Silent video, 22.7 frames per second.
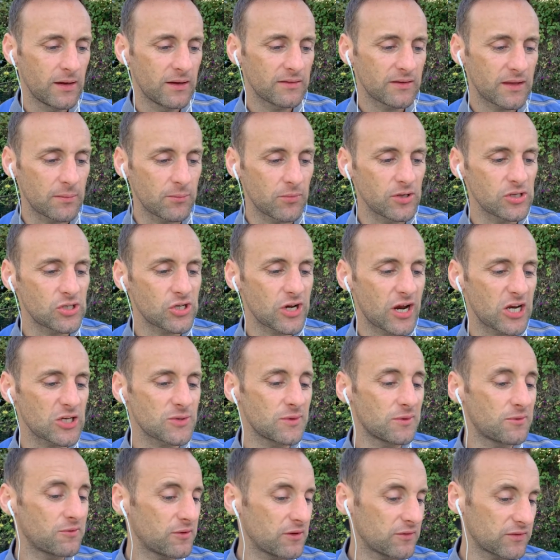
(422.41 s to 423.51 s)
They might charge me
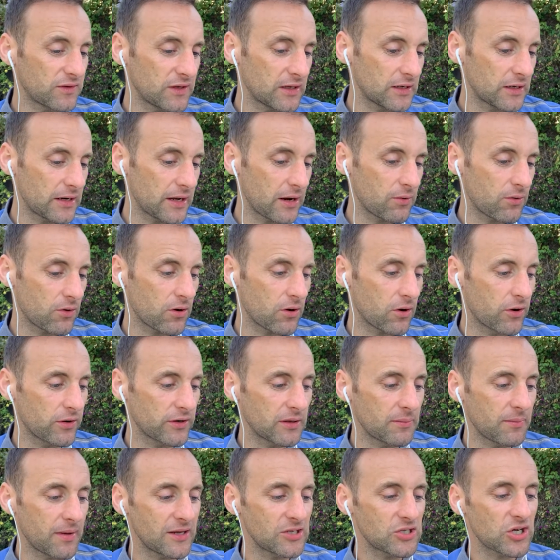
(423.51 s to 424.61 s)
15 an hour, or they
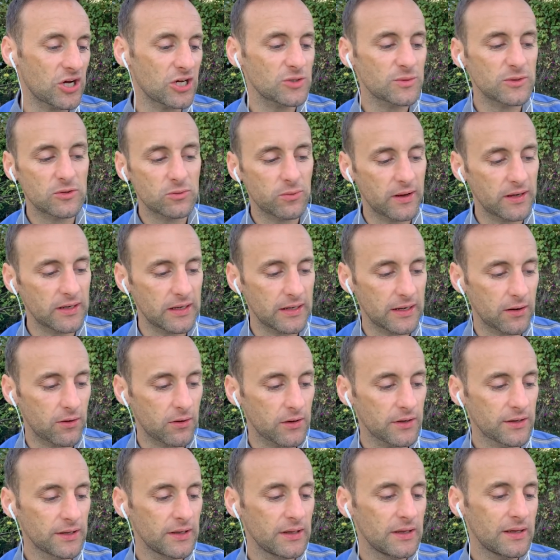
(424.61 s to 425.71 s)
may charge me 20 an hour.